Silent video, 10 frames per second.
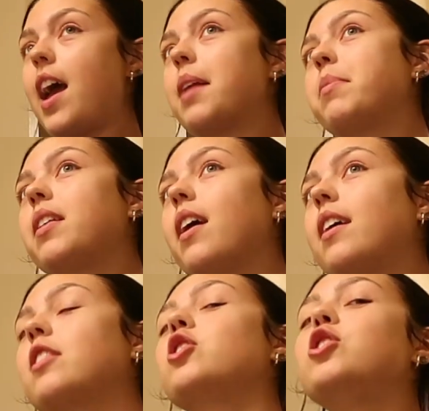and be
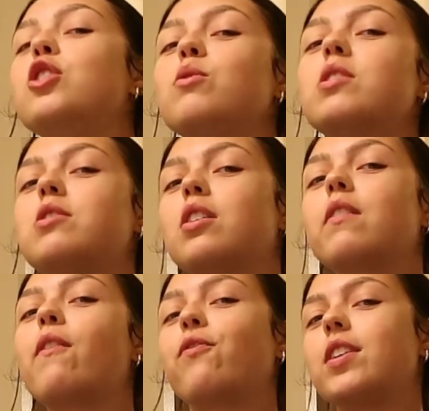like, you
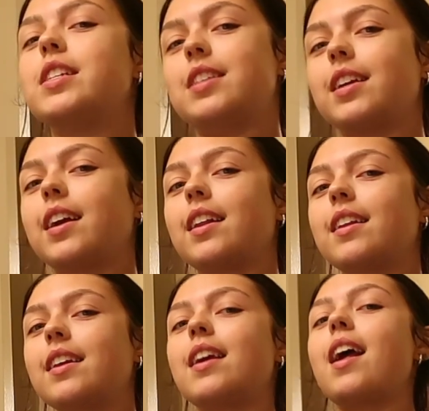deserve a free ticket.
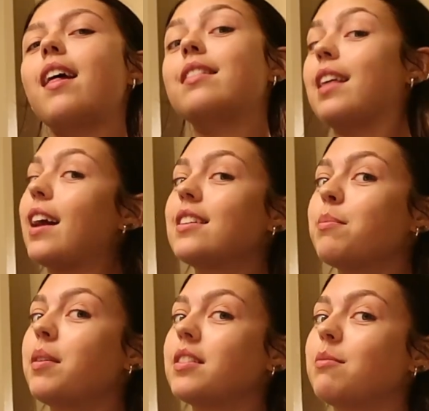That is
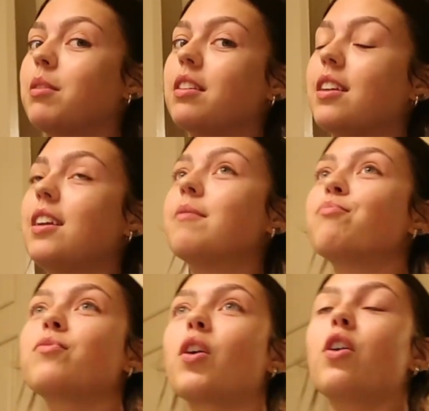a possibility.
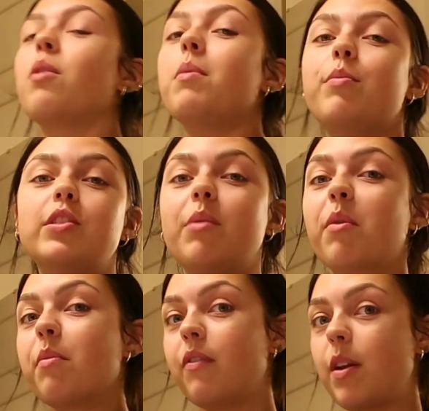Maybe
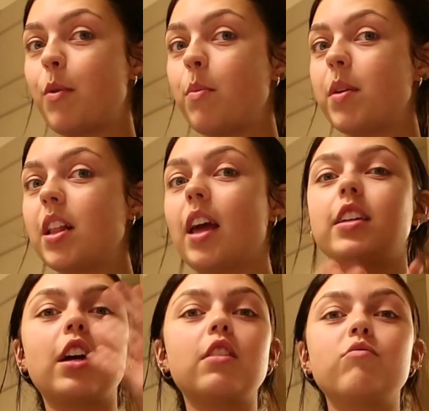someone will Venmo me.
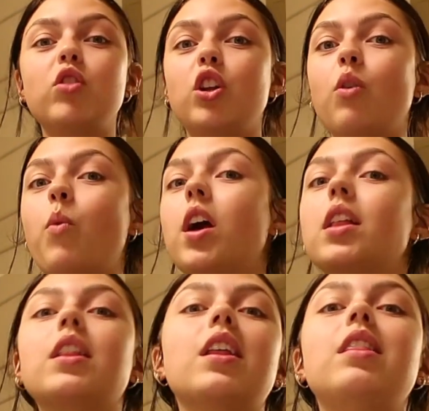Like, you know
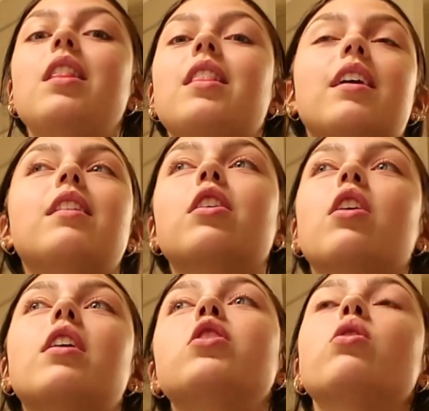what?
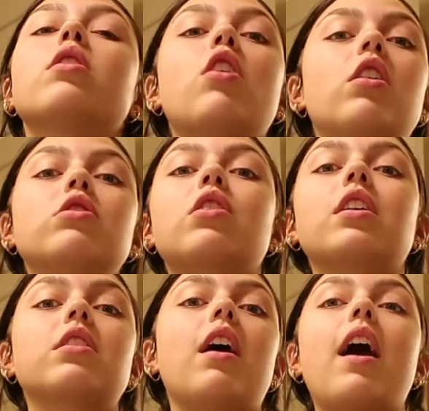Until the concert
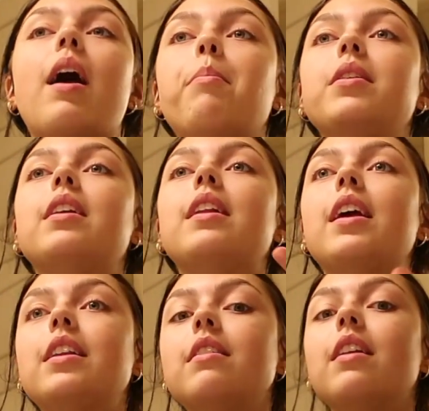has happened and
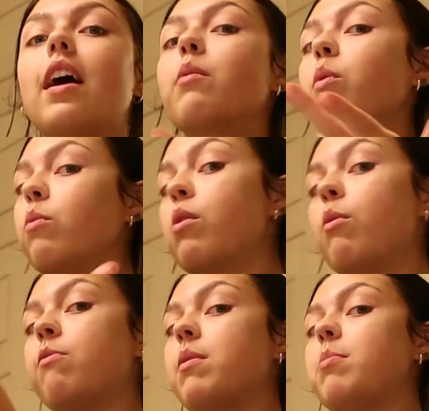ended, I won't
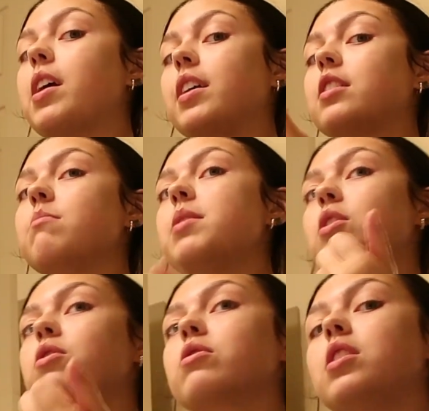know if maybe I get to meet
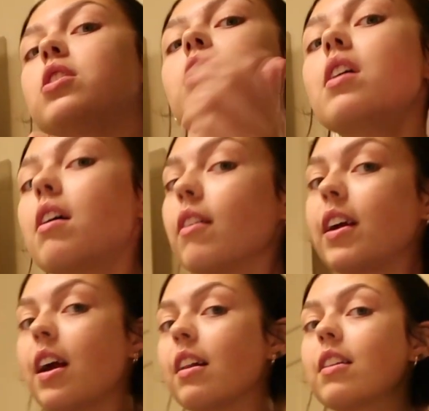her or see her.
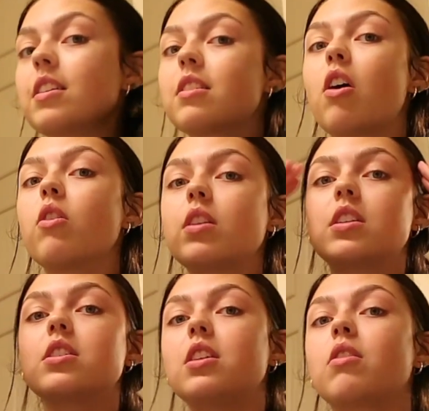Like, at least I'll
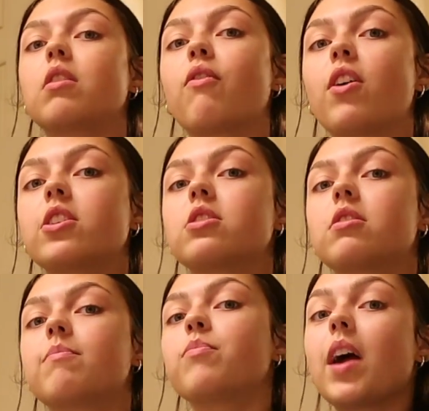get to see her in the flesh.
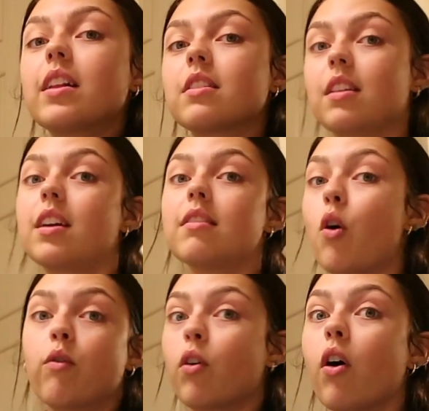That's lit
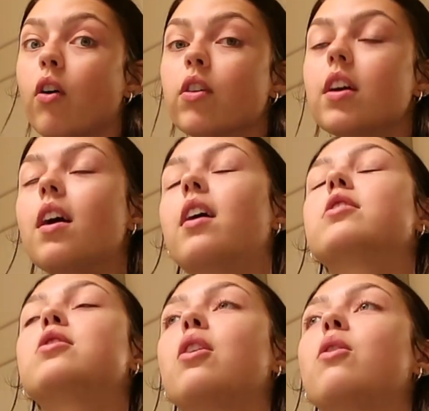overall.
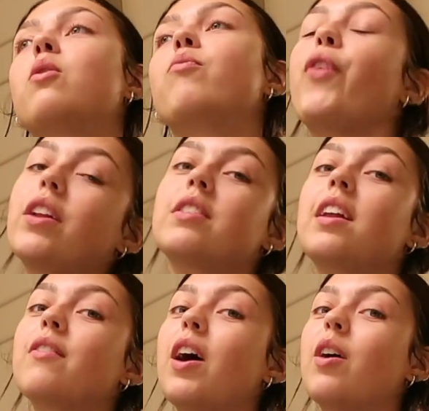So that's
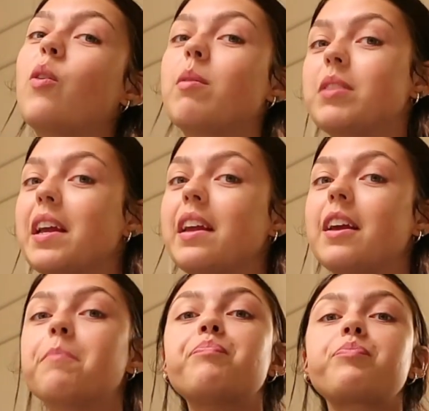kind of how I'm
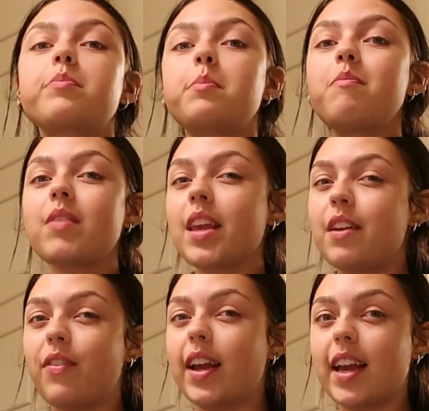taking it.
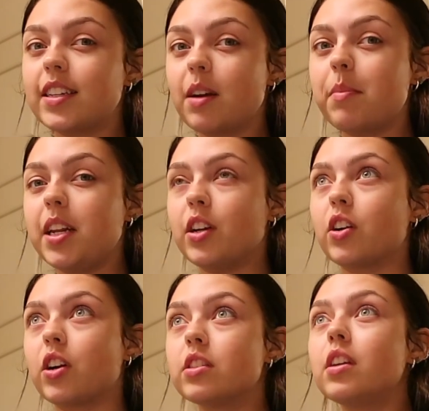If I end up meeting
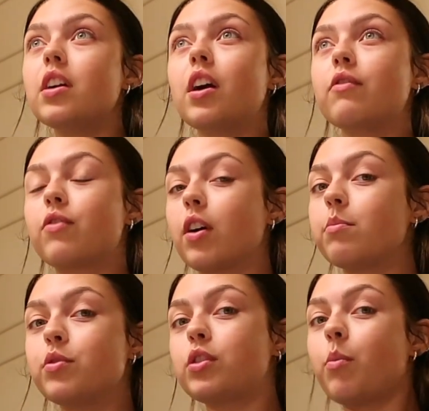her
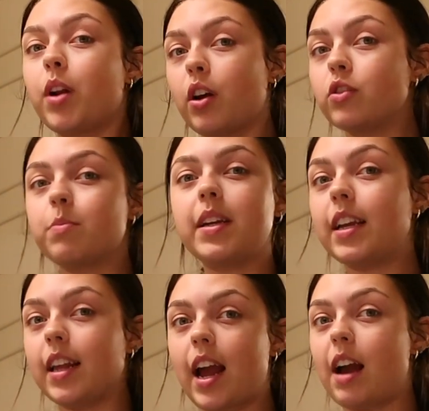from someone else
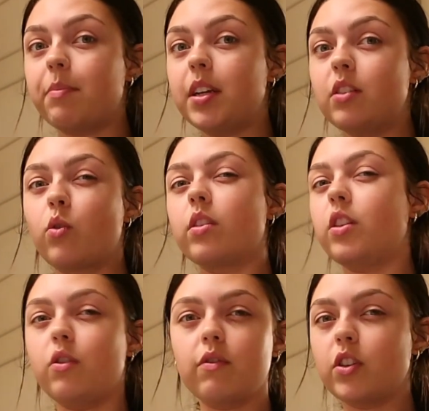making it happen or
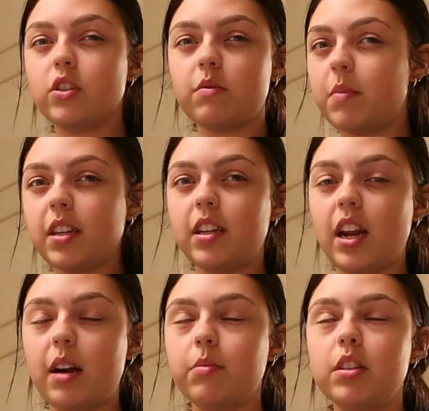the universe making it
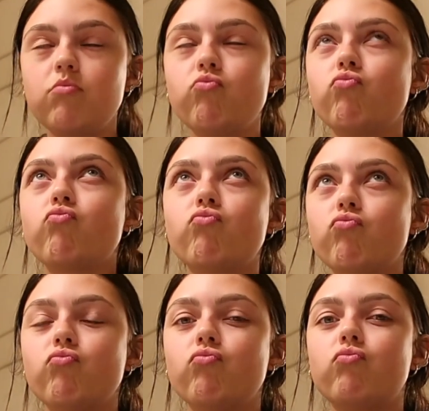happen,
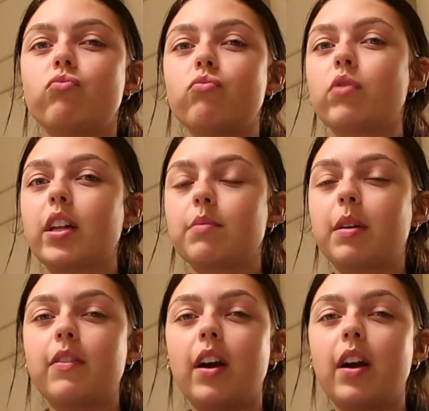that's my